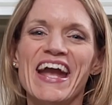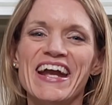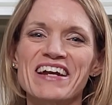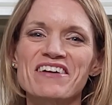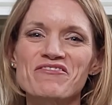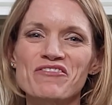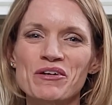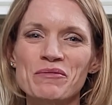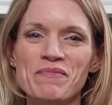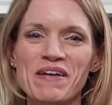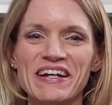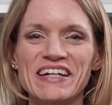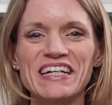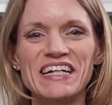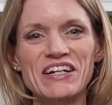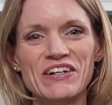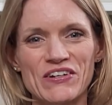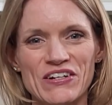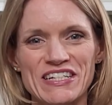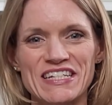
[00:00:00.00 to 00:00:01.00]

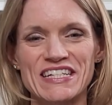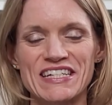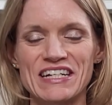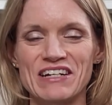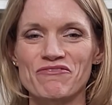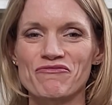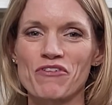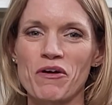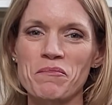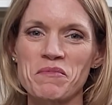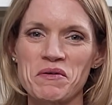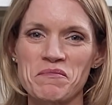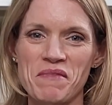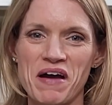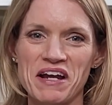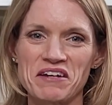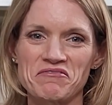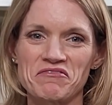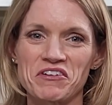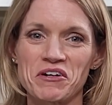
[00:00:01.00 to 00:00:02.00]
everybody, Kristen from A
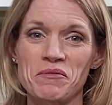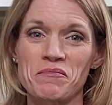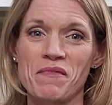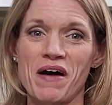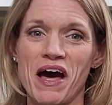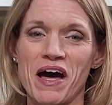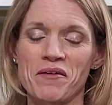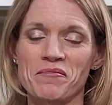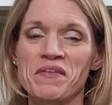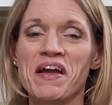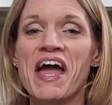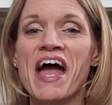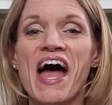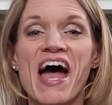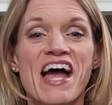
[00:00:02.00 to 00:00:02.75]
Mindful Mom.